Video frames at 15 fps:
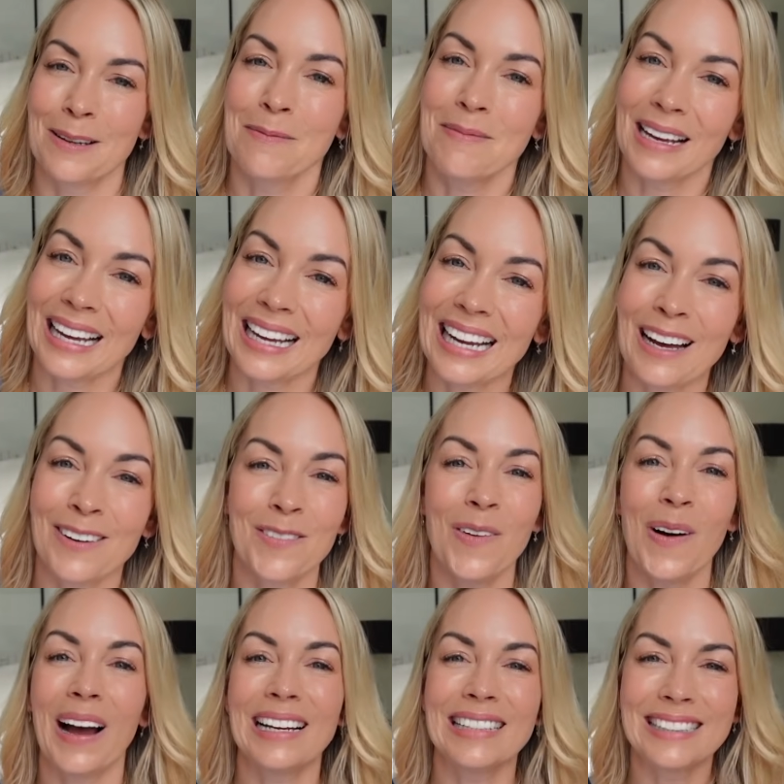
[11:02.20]
to me and
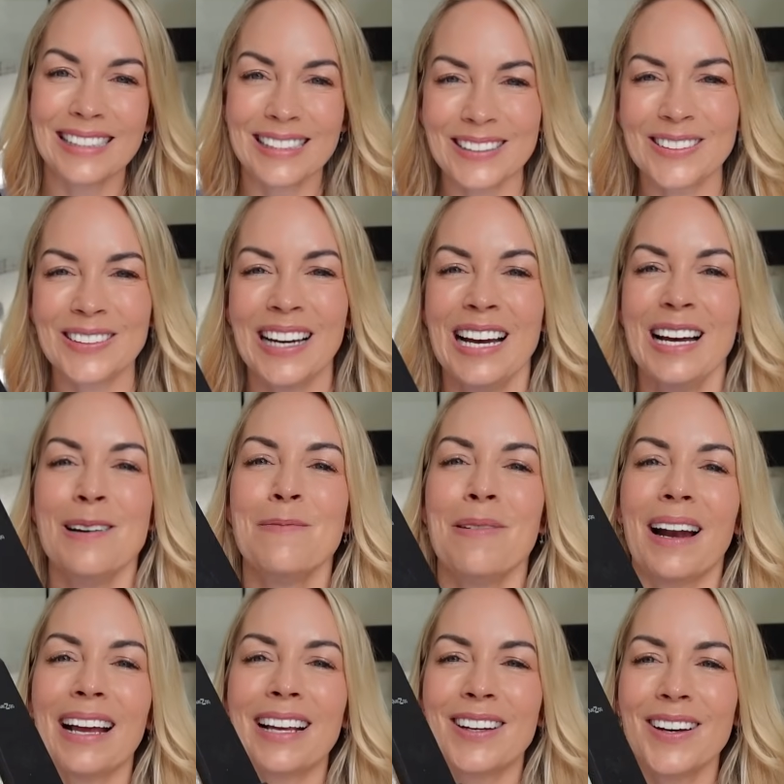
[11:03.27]
what I do,
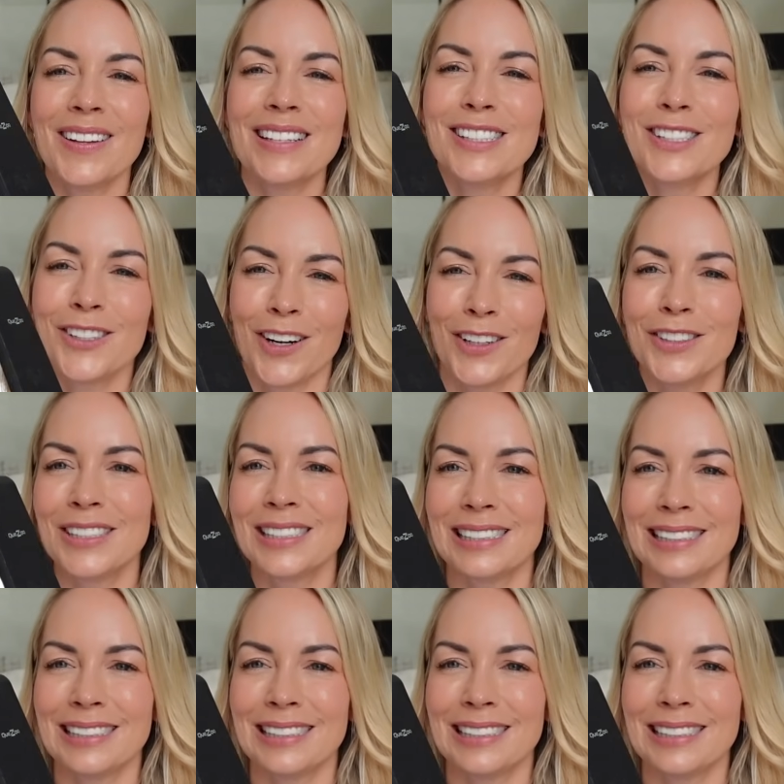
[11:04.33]
but I got this charging